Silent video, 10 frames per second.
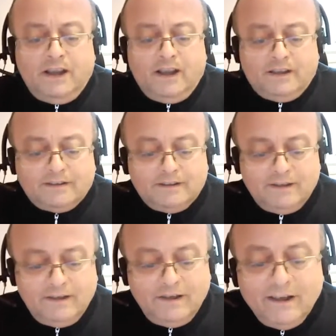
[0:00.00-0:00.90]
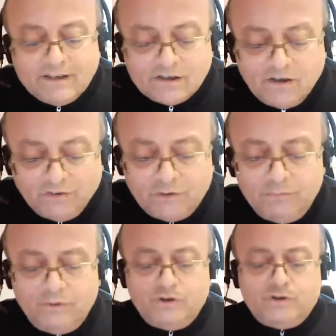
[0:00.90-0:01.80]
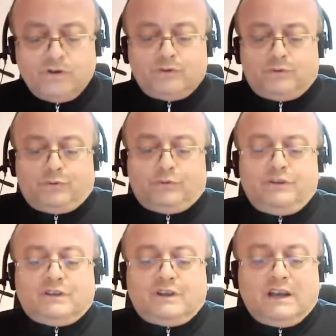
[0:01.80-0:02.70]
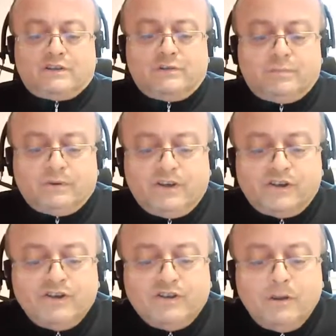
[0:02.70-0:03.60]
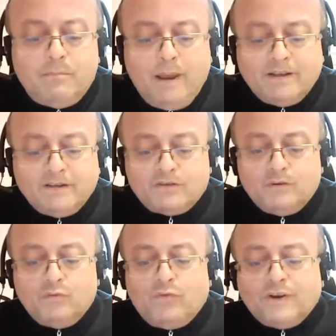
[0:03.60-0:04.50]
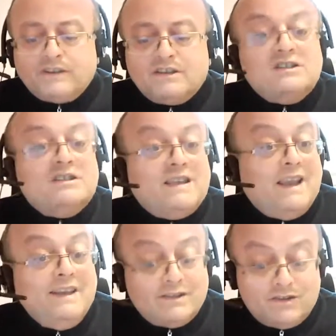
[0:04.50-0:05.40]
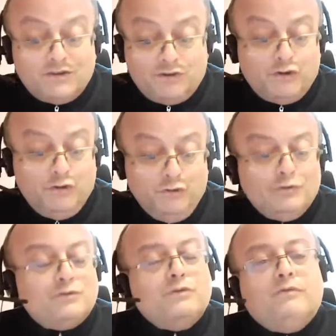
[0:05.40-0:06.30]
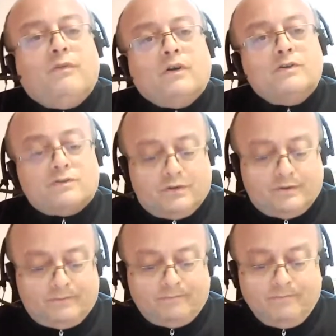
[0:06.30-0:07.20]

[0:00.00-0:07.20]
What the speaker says: and its contribution to international protection depends on what states choose to focus on.